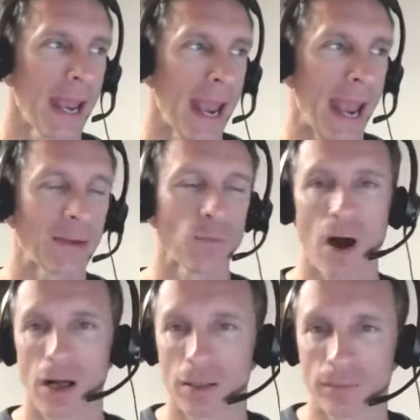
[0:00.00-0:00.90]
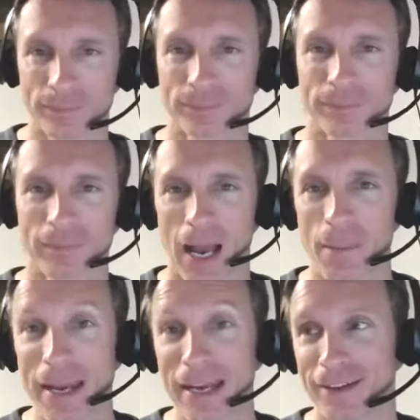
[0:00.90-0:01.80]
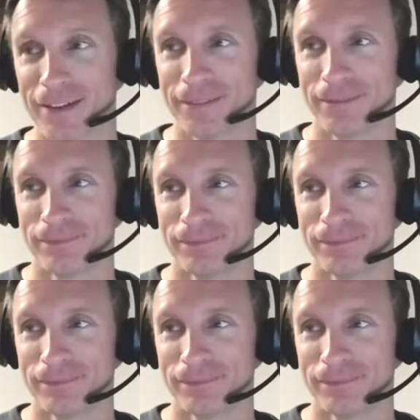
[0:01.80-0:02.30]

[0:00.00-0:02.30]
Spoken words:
And while I made a good